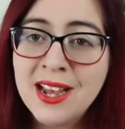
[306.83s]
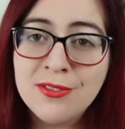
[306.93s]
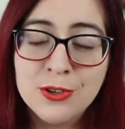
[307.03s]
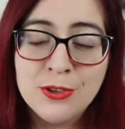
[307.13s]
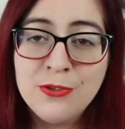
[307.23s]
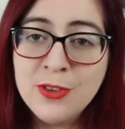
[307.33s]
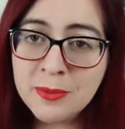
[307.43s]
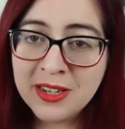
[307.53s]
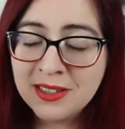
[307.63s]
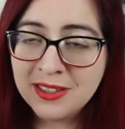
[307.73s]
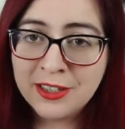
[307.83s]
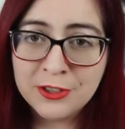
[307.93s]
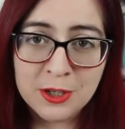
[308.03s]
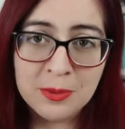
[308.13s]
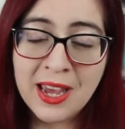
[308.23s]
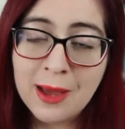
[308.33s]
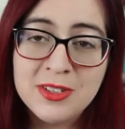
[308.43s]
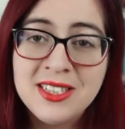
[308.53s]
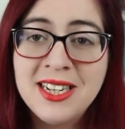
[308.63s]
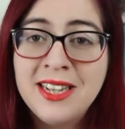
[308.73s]
ever female airship
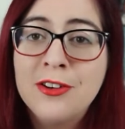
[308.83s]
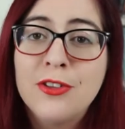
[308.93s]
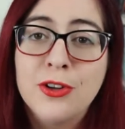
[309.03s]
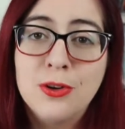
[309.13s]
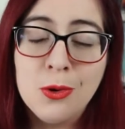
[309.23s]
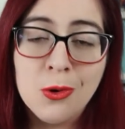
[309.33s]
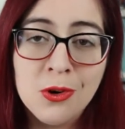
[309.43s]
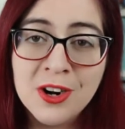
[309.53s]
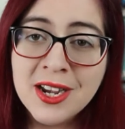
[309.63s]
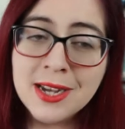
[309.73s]
captain in the Corps,